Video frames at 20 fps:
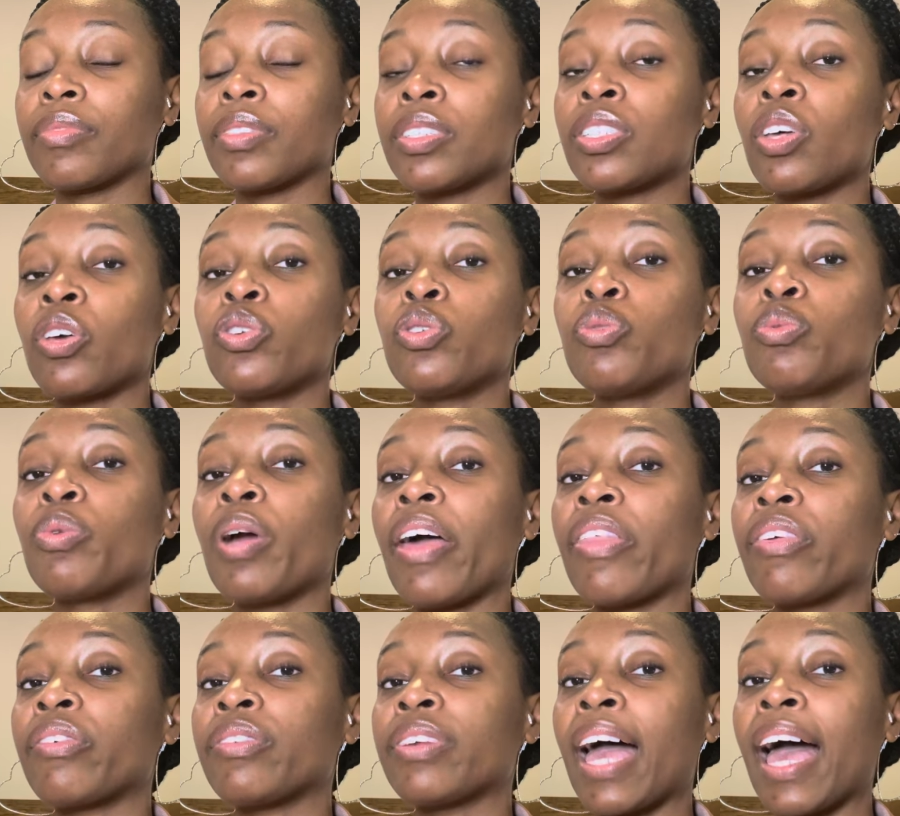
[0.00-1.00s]
So you
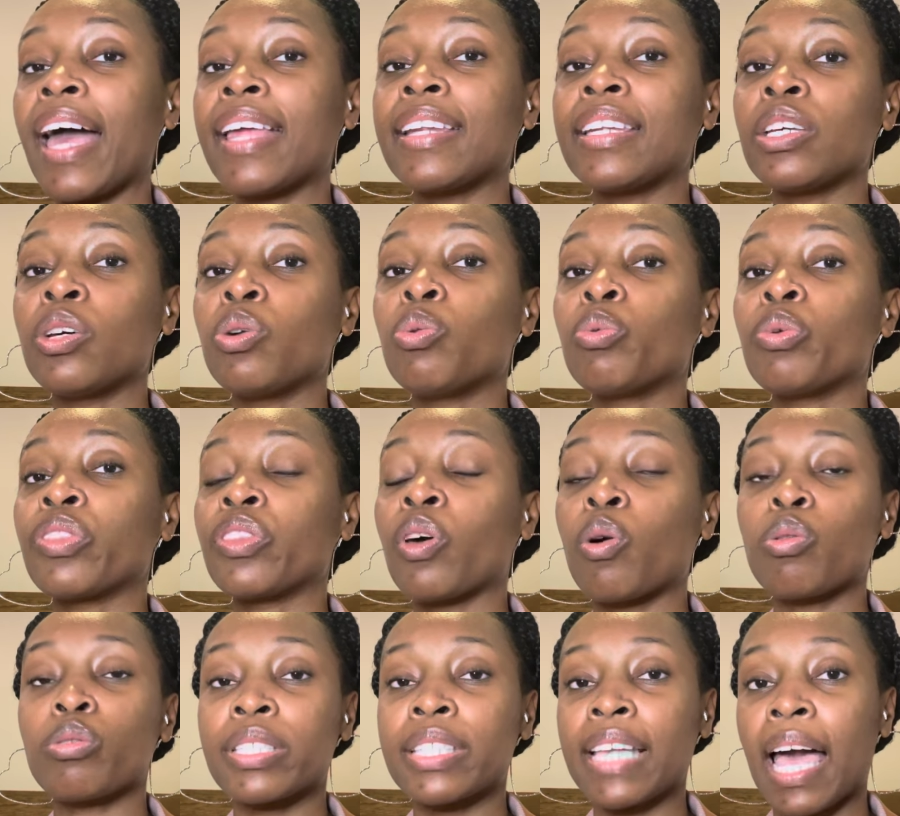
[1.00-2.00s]
rather not deal with
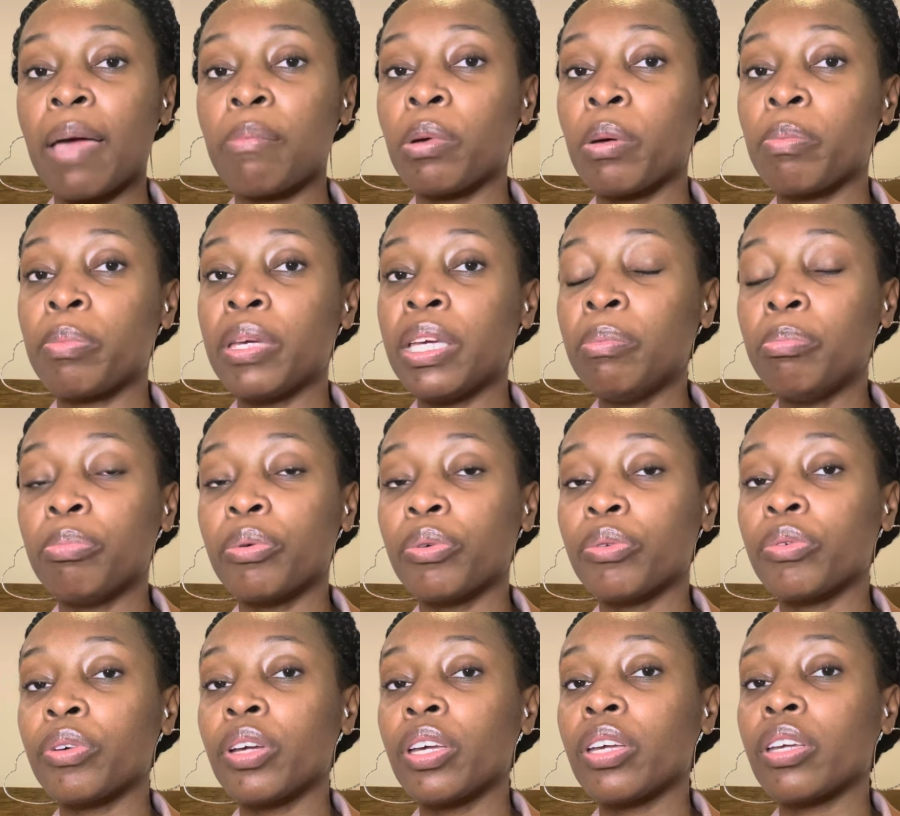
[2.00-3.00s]
those type of
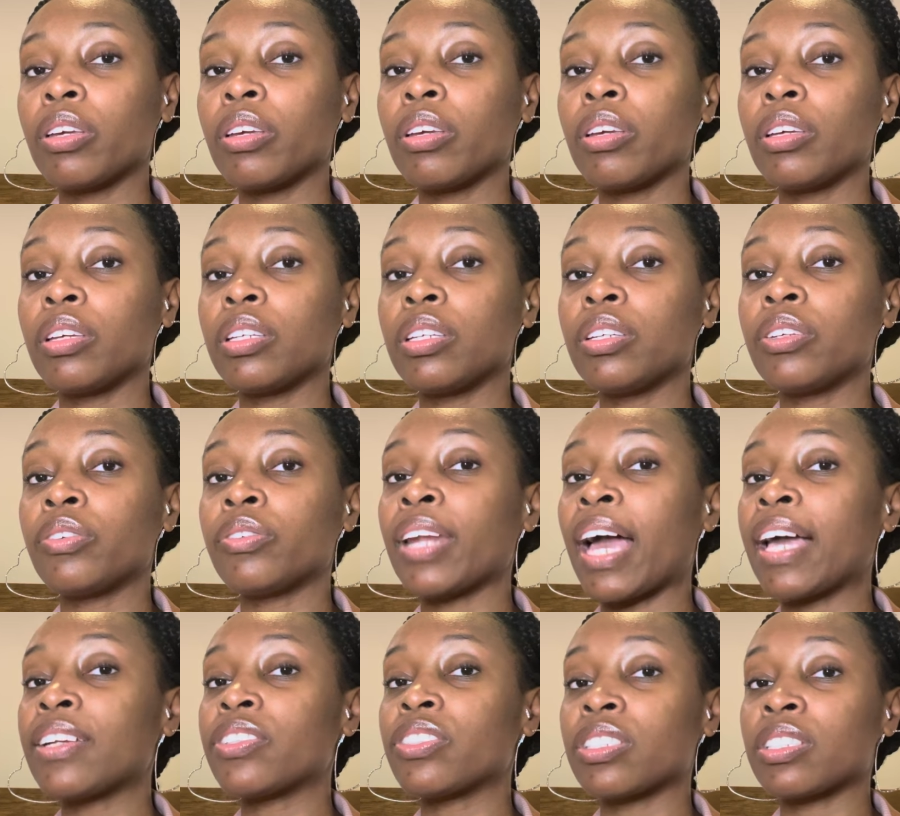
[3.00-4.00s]
people. You're
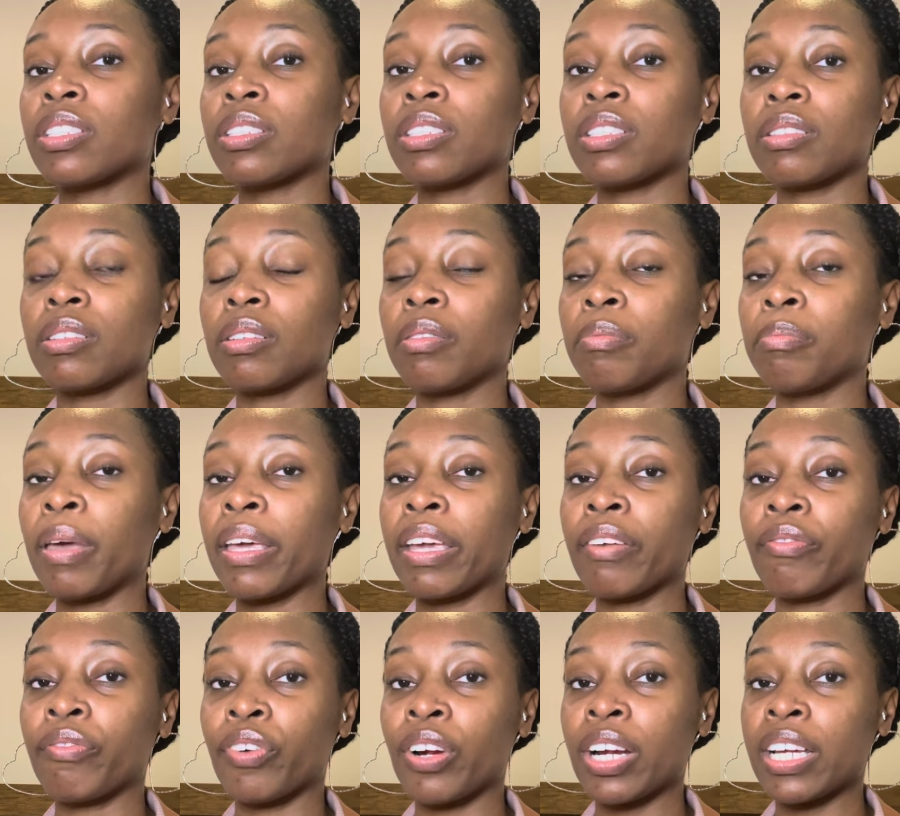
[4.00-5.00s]
not just
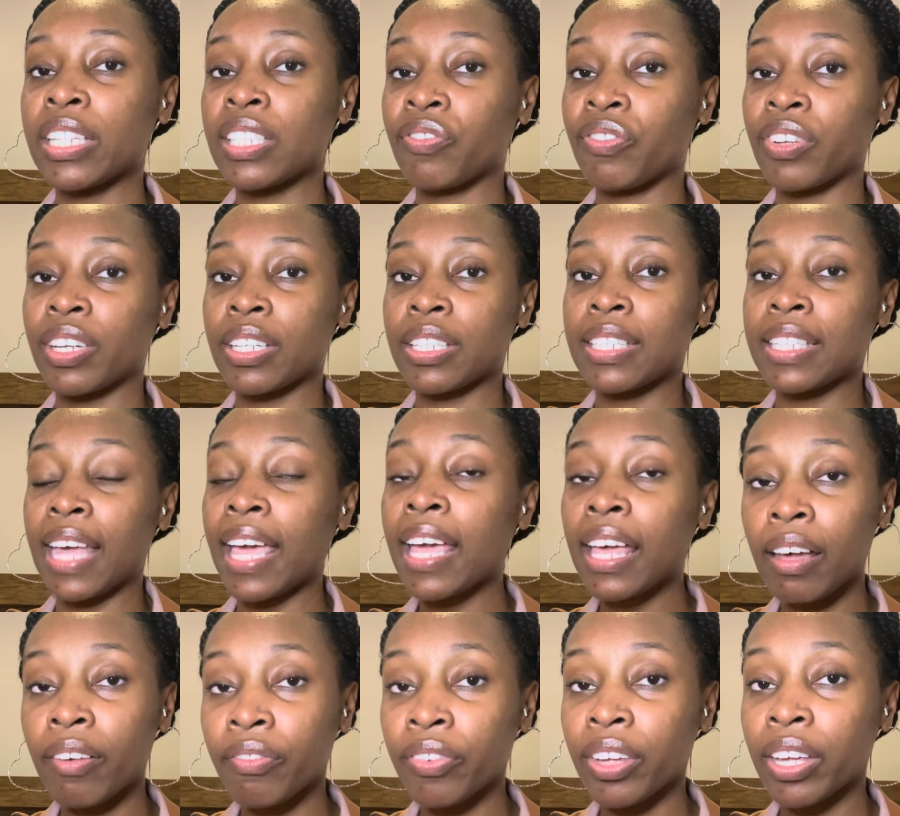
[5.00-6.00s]
making friends for the
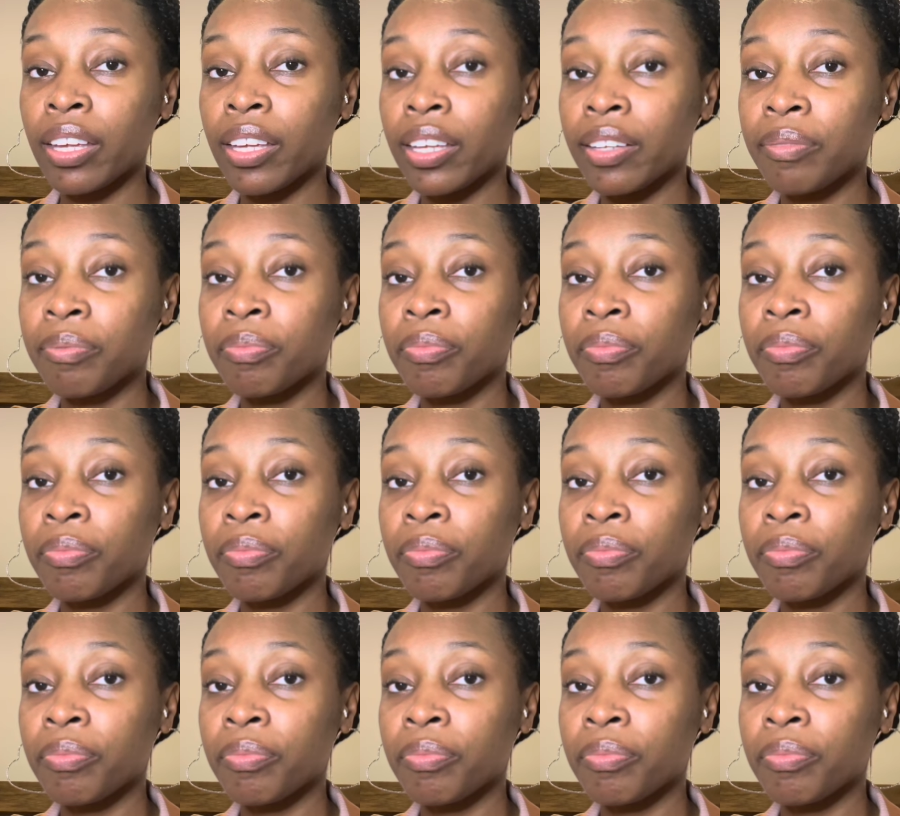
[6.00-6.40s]
sake of it.